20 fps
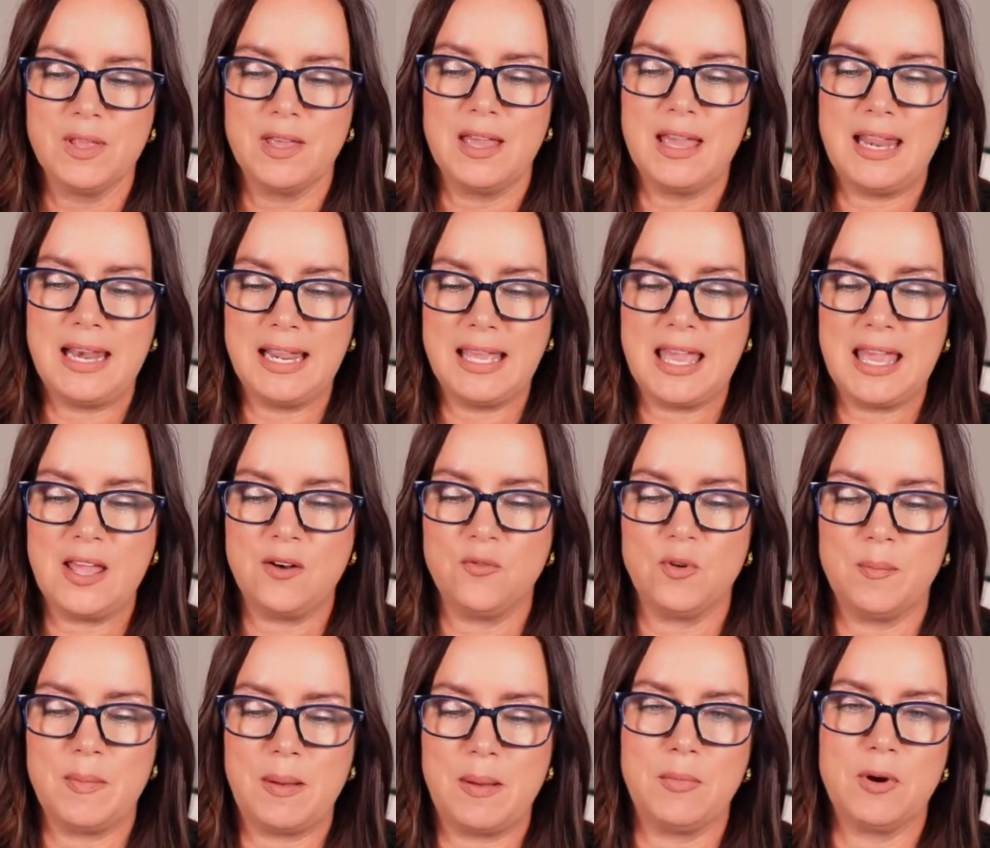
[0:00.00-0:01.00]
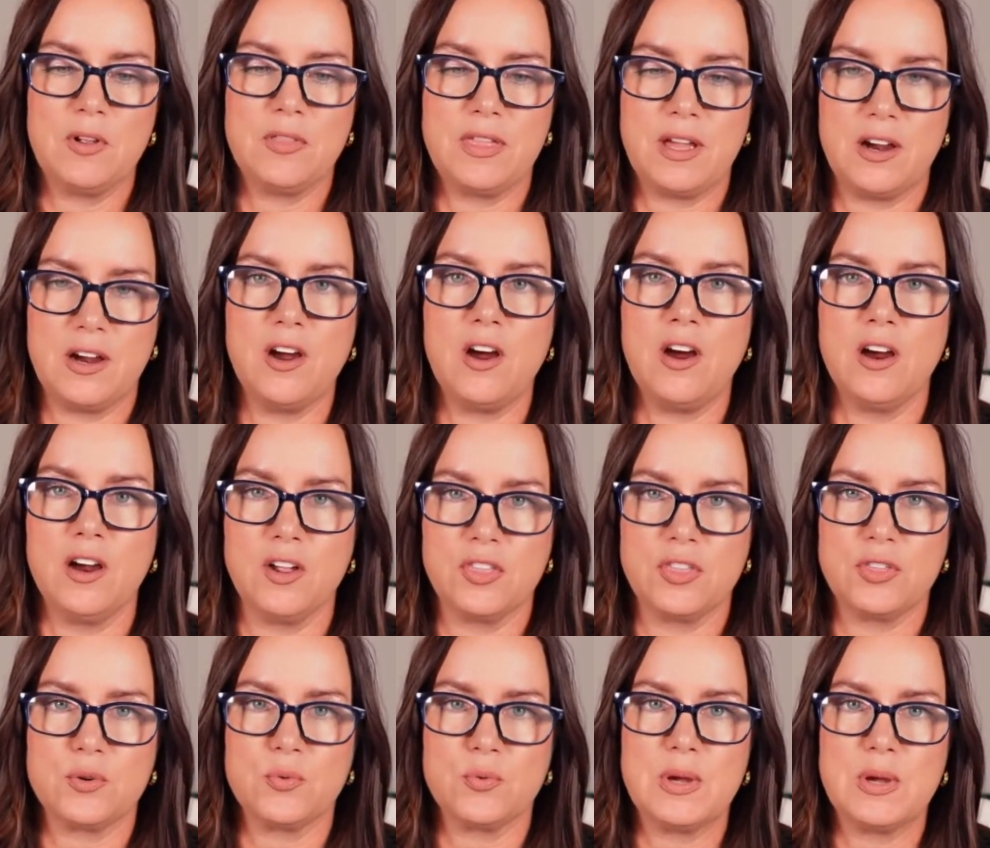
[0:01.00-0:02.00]
And again, remember there are
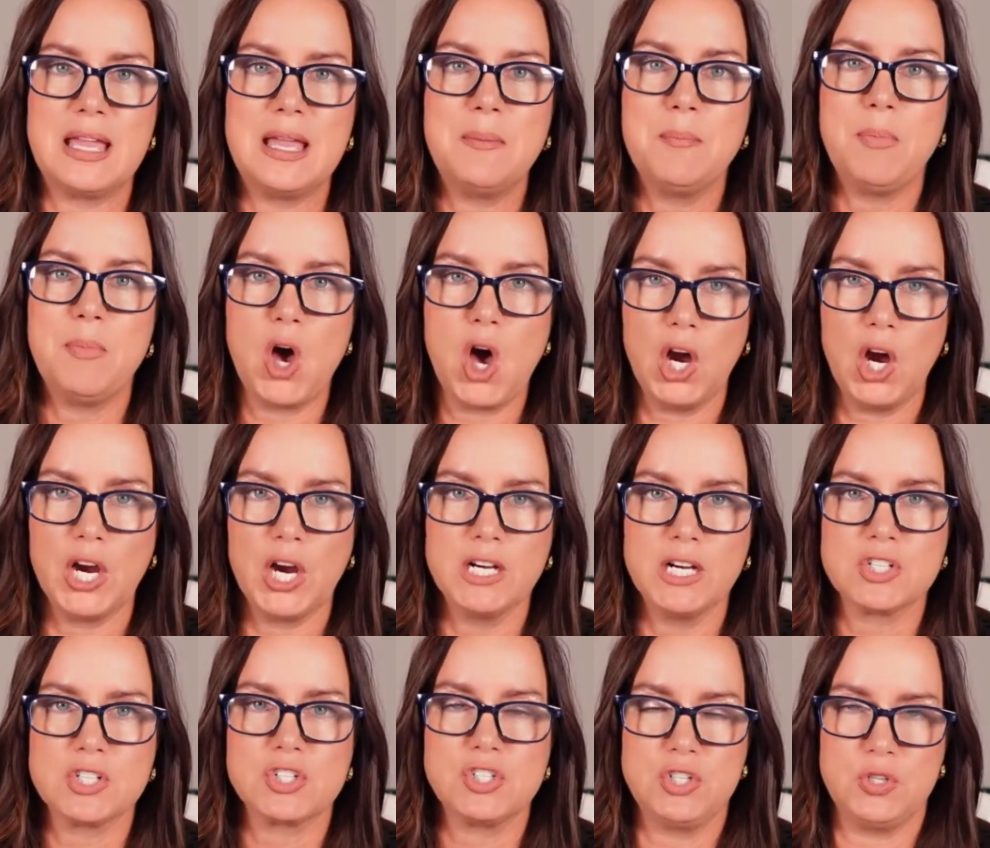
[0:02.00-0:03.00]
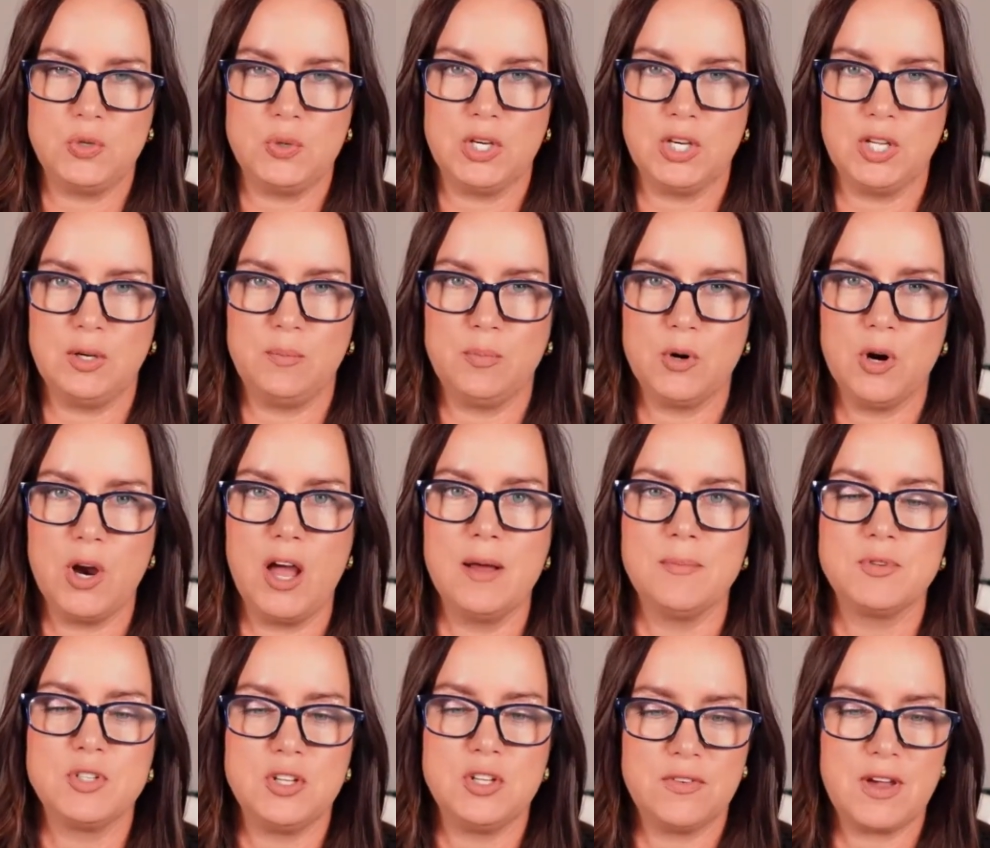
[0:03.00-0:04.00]
three parts to a good
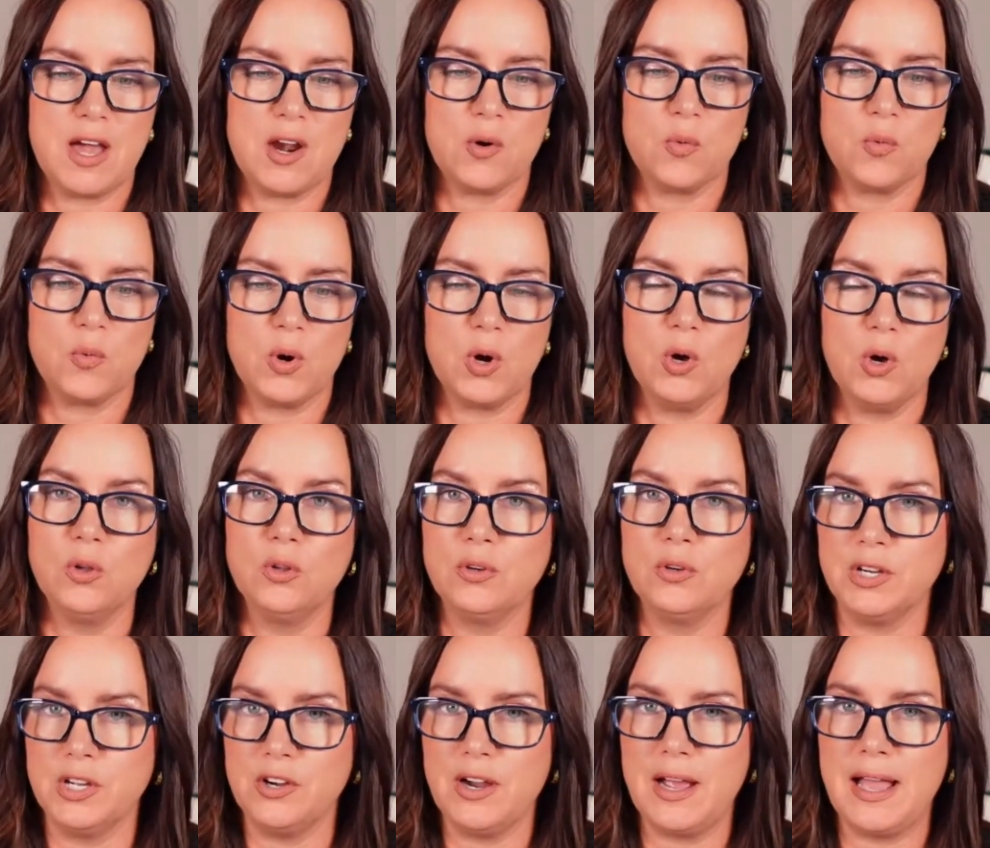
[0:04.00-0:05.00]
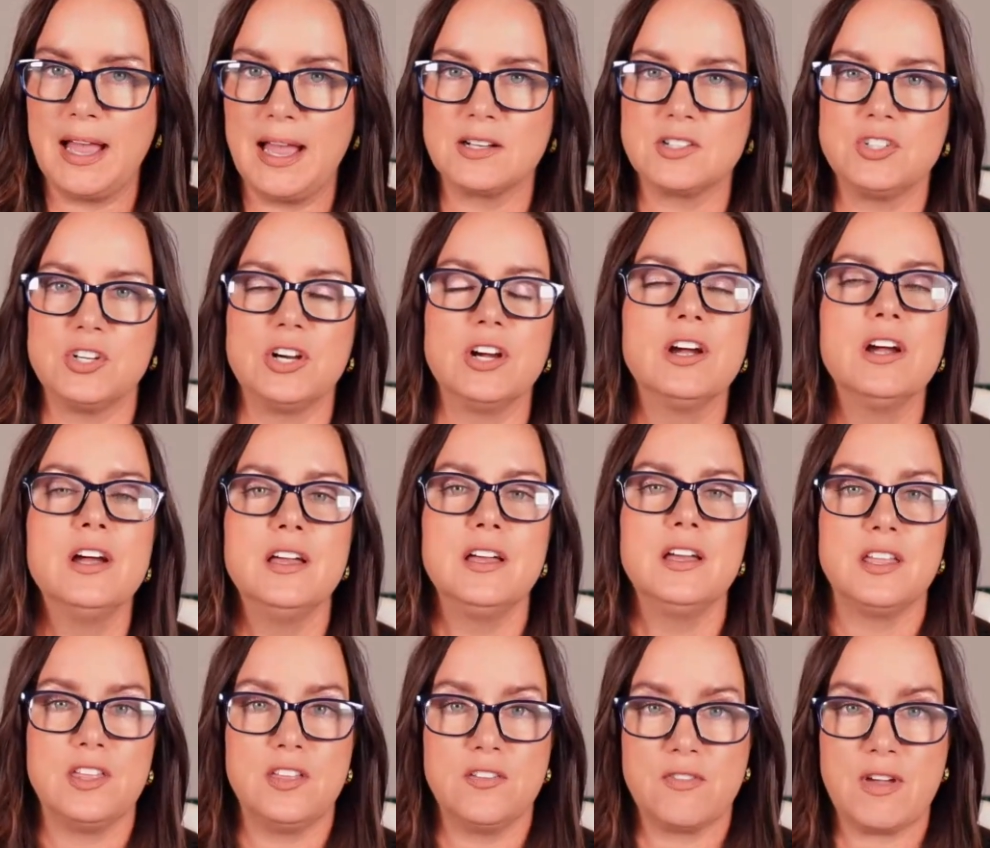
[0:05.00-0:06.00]
prompt. You've got a role or your actor,
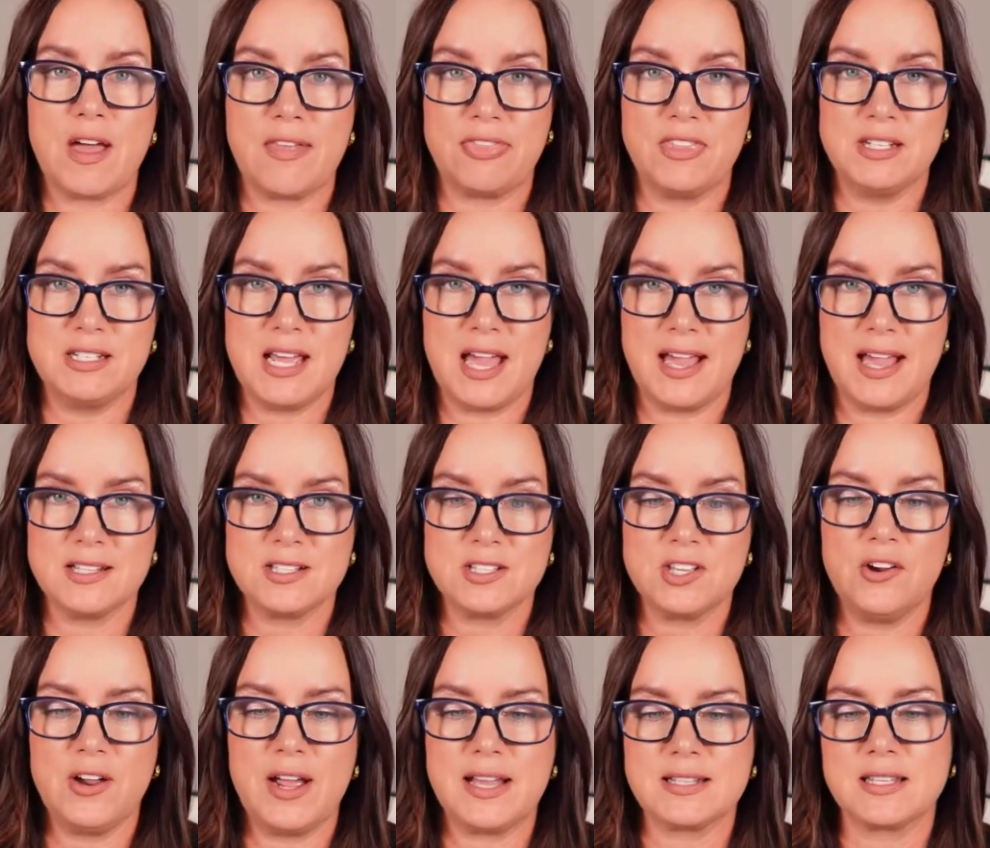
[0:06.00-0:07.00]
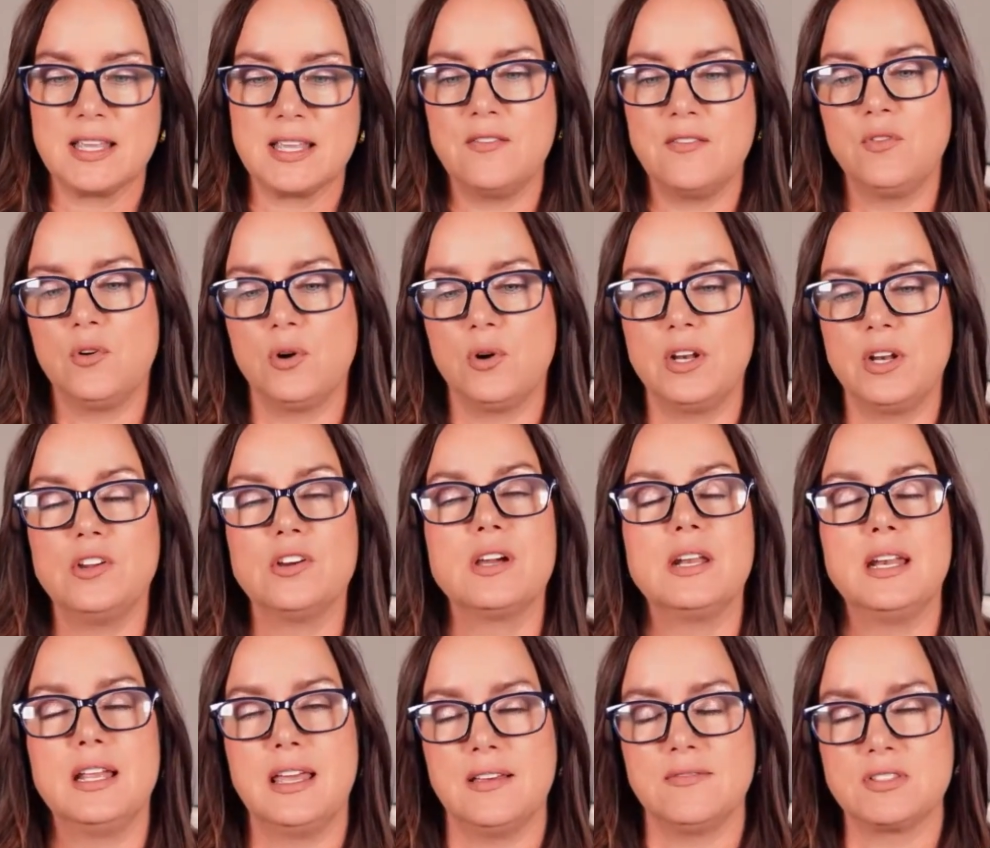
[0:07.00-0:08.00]
you've got the task you're asking for, and you're going
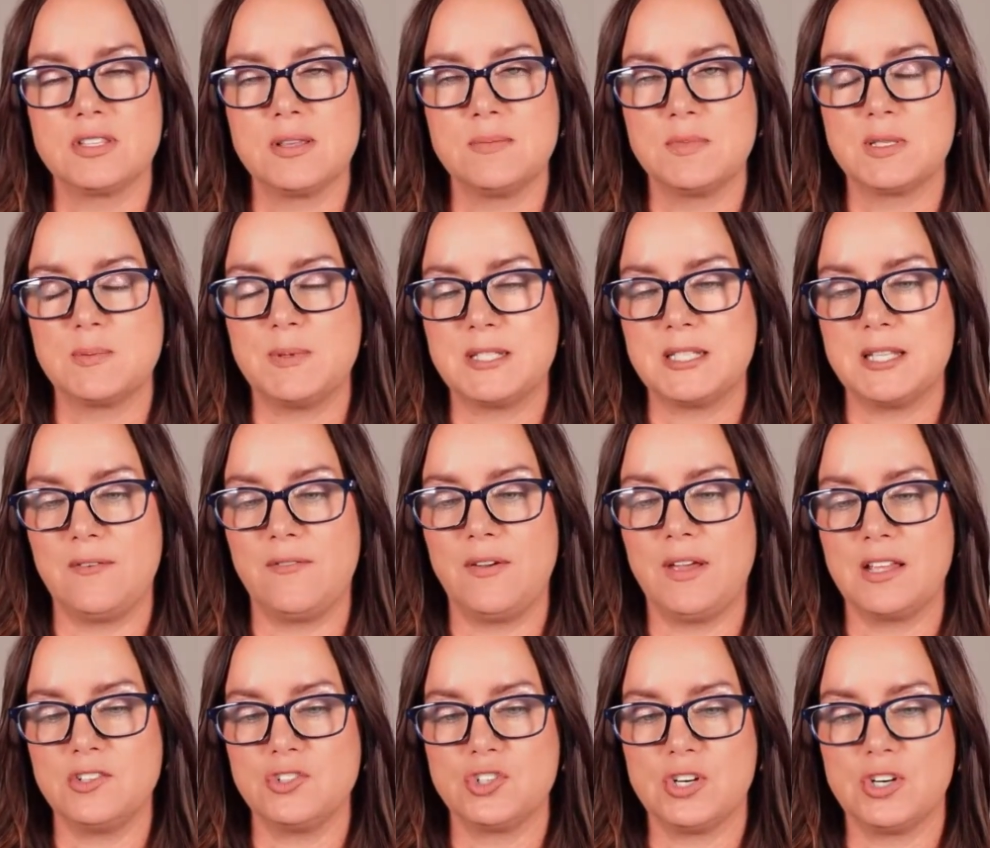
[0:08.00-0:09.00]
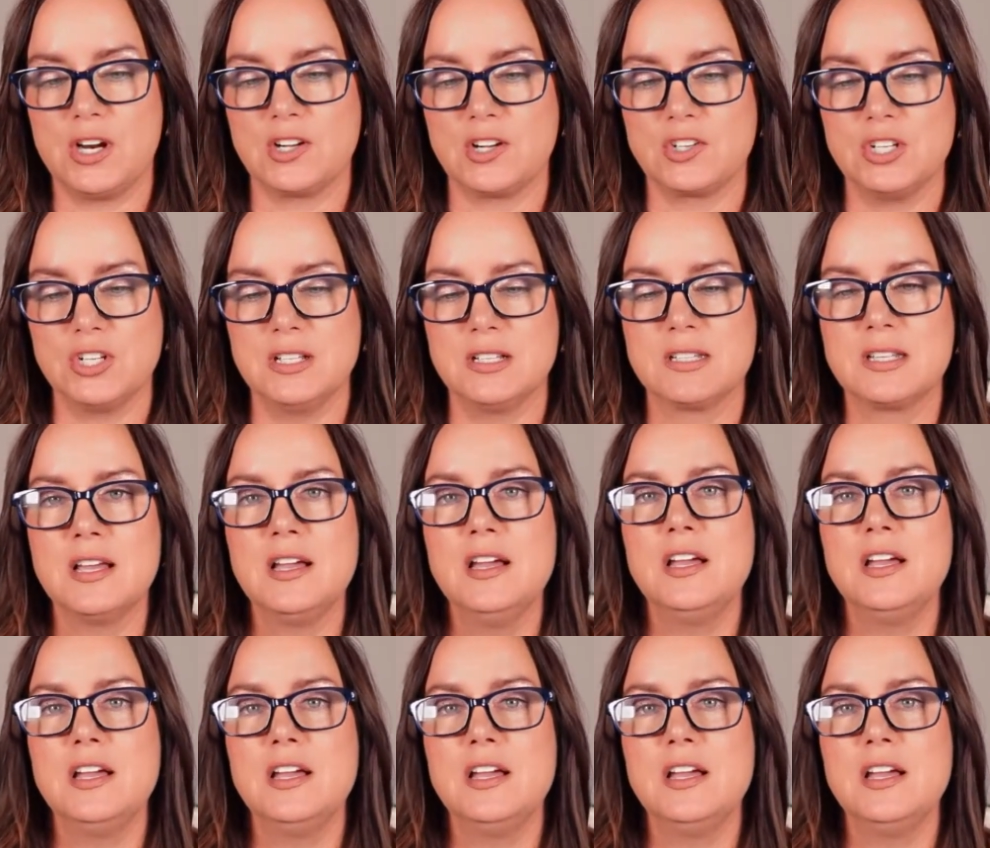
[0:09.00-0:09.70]
to give some specific instructions.